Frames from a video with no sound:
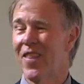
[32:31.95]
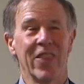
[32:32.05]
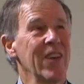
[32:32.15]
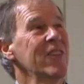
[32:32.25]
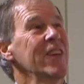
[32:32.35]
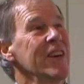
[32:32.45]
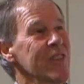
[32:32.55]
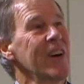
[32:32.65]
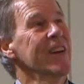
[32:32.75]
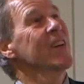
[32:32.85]
And this,
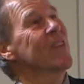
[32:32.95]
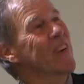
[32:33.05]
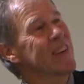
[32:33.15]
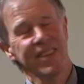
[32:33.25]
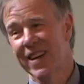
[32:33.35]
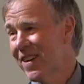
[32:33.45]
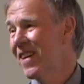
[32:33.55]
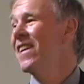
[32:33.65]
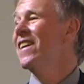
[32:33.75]
his article plus that,